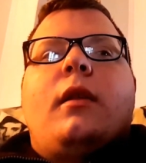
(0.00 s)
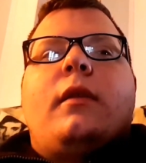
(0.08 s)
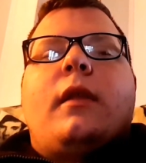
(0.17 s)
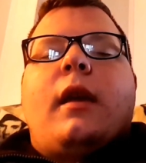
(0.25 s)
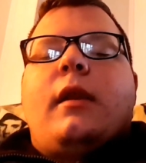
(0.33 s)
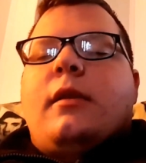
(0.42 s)

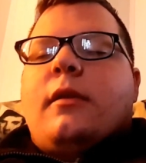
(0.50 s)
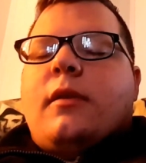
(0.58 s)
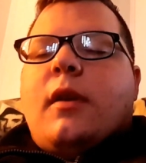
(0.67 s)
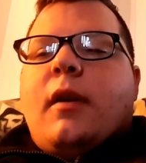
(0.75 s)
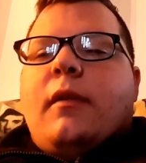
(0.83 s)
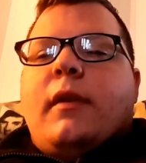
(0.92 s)
They
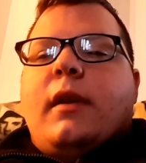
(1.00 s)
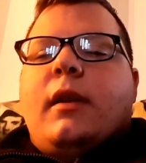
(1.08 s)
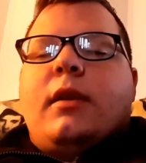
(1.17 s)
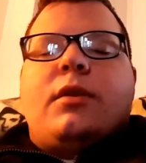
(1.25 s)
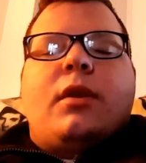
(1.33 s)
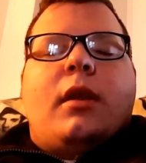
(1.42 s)
deserve
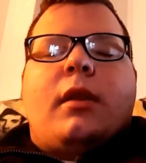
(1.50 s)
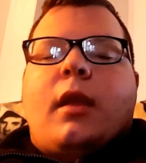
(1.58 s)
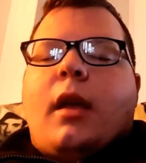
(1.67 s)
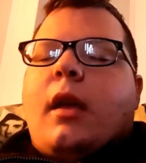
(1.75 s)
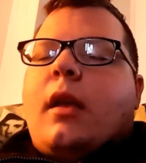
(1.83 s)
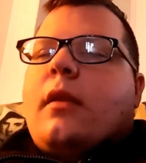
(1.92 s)
it, just
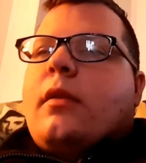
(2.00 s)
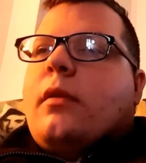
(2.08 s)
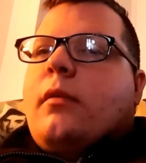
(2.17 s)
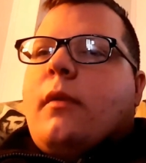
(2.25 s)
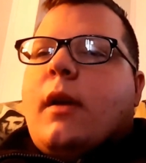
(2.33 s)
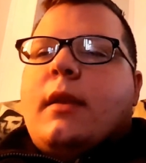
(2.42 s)
like
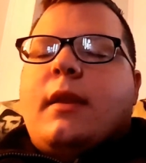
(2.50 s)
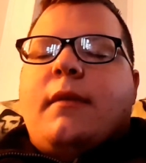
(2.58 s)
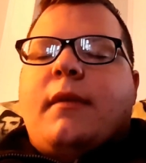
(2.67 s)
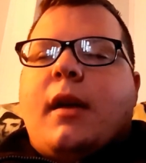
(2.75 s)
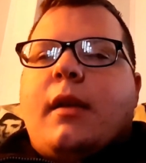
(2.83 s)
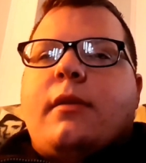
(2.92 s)
the rest
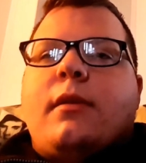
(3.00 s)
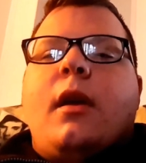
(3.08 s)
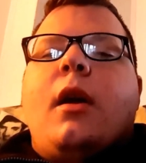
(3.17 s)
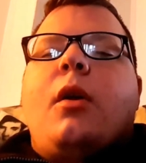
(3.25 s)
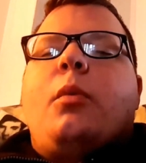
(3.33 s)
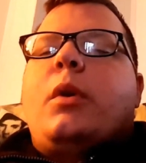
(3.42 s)
of us.
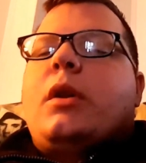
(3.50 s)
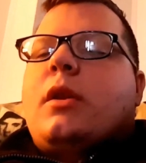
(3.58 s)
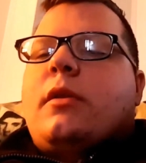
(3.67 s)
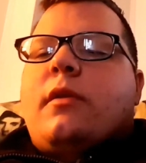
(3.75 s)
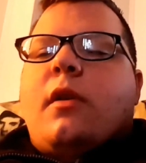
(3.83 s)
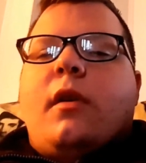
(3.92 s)
We
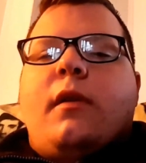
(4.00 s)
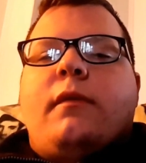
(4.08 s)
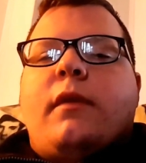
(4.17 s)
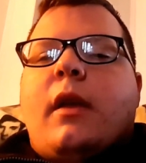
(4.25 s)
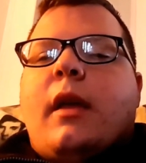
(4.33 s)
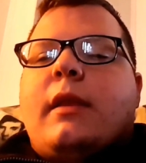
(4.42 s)

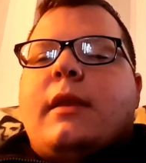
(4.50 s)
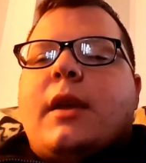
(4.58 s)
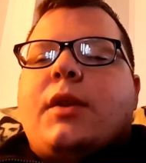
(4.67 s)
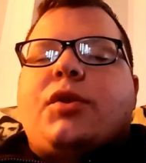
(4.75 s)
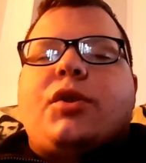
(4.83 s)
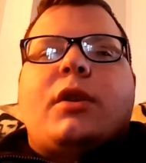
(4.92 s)
deserve the
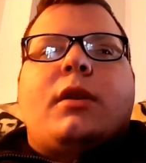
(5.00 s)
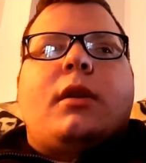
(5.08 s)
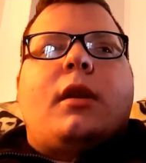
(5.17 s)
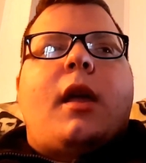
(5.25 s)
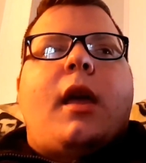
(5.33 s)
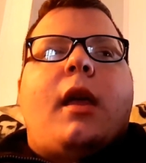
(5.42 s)

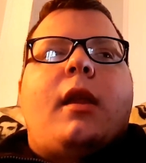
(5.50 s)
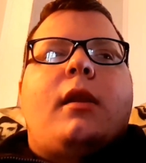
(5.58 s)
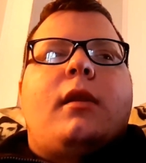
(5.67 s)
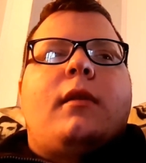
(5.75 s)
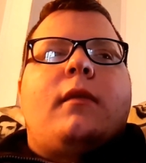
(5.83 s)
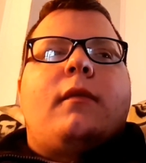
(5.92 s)
attention
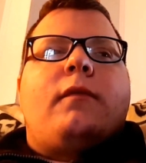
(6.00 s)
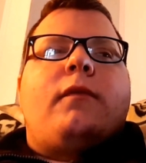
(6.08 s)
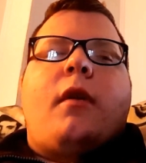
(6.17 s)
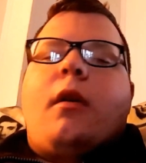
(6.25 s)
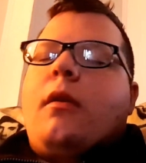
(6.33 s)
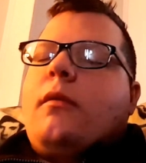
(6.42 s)
and
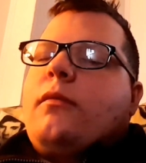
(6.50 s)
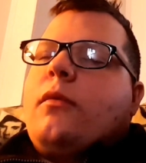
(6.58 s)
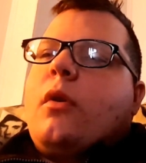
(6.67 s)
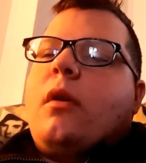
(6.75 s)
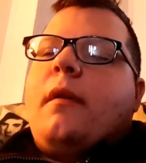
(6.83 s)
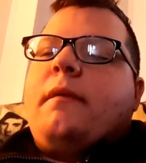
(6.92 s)
for
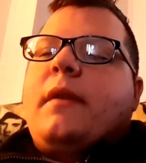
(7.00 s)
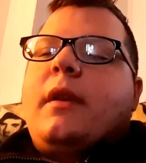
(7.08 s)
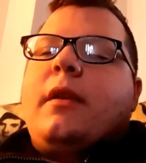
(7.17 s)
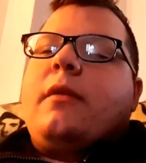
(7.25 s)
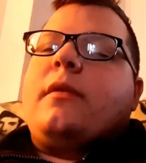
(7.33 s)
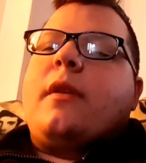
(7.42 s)
our
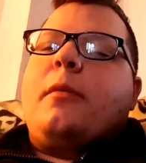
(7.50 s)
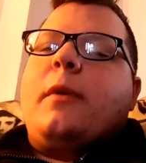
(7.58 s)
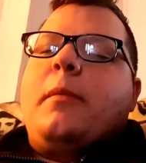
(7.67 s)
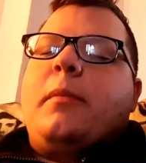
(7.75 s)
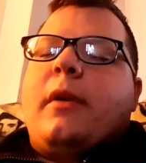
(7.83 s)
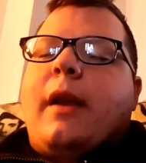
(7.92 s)
videos that
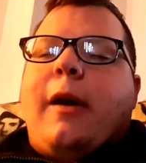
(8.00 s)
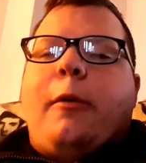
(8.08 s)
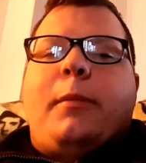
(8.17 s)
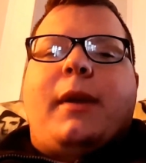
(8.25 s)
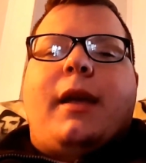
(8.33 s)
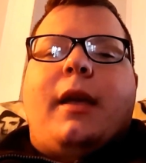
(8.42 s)
we put
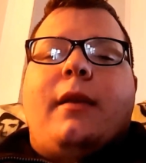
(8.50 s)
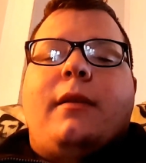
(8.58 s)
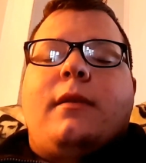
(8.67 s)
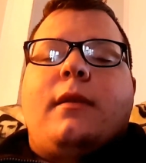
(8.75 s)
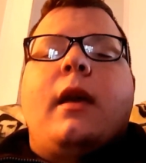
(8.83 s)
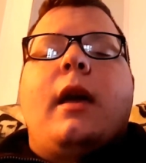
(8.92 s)
out
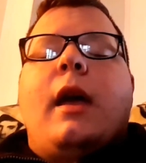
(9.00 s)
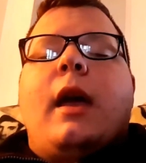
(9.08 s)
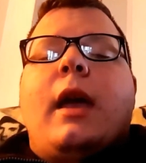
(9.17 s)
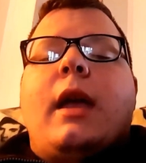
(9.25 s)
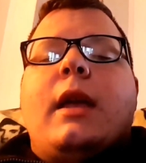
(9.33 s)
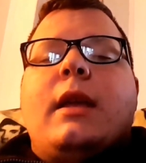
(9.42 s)
because
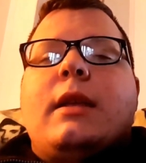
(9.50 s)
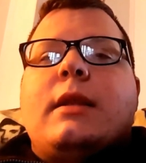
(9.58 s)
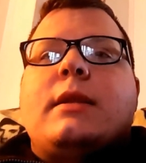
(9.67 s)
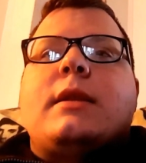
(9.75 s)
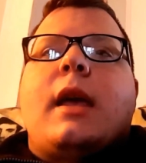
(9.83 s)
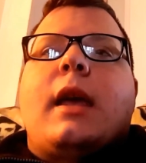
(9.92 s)
it
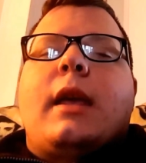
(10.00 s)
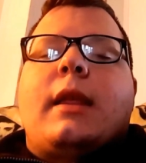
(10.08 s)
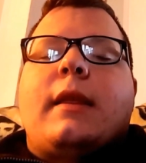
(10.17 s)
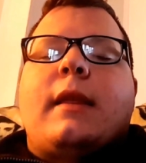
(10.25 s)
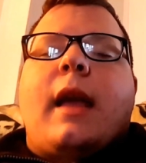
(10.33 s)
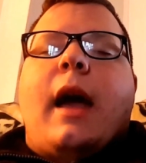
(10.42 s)

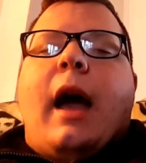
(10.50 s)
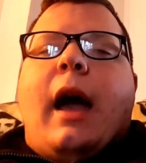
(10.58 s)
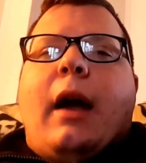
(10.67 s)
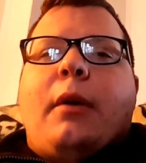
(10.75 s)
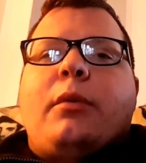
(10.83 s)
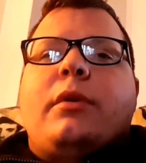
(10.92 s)
takes
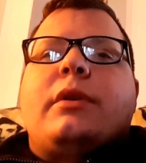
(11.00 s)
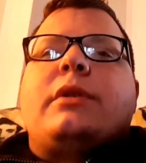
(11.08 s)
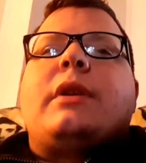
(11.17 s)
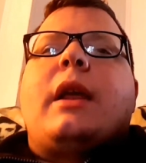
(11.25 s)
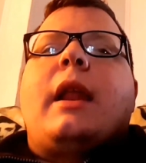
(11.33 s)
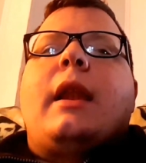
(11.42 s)

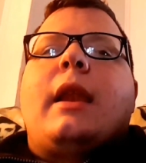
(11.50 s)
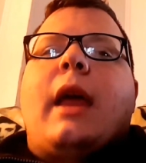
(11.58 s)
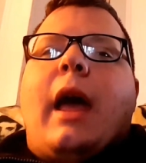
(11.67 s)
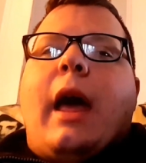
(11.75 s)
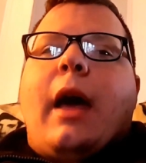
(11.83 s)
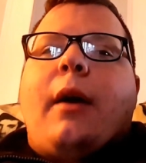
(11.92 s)
hours and
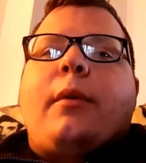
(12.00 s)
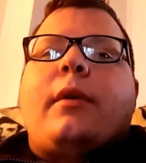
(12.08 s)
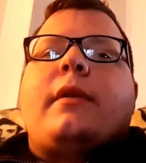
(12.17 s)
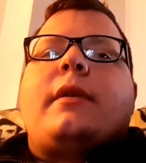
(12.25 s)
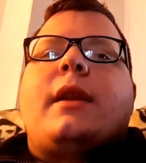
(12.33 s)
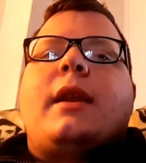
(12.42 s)

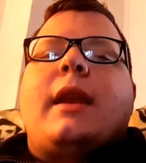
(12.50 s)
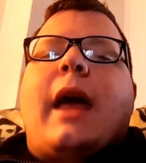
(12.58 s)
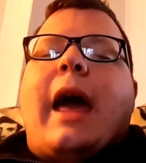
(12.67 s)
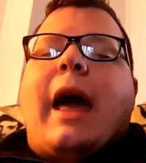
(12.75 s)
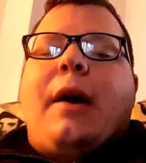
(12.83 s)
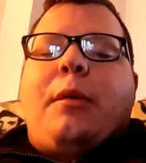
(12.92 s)
hours and
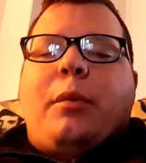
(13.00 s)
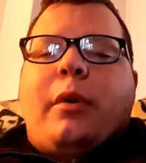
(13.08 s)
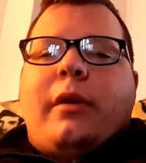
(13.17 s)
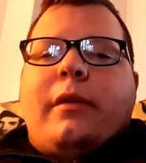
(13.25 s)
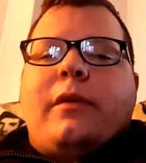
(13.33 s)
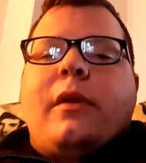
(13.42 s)

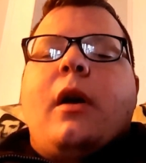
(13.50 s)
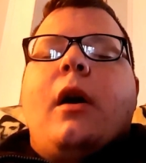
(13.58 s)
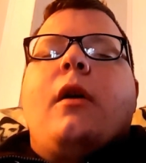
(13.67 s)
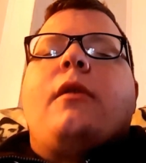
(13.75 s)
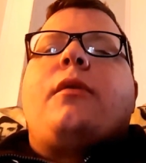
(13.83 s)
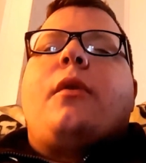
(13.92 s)
hours
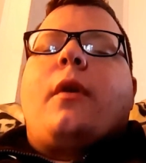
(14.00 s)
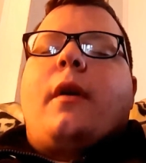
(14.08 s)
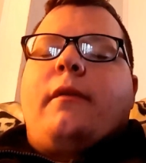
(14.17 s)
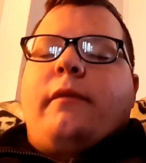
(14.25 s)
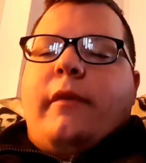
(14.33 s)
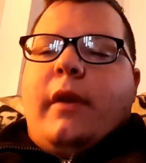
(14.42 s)
for
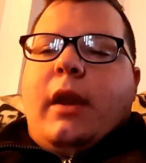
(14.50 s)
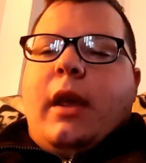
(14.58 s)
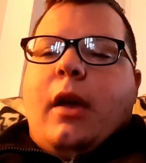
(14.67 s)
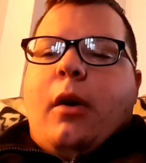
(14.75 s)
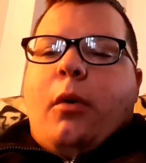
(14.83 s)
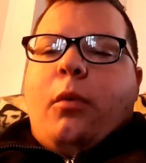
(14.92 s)
a
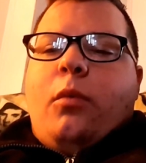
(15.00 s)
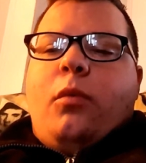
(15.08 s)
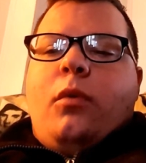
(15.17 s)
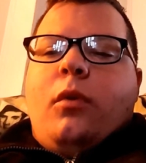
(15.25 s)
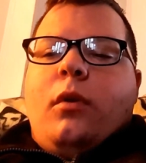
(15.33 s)
video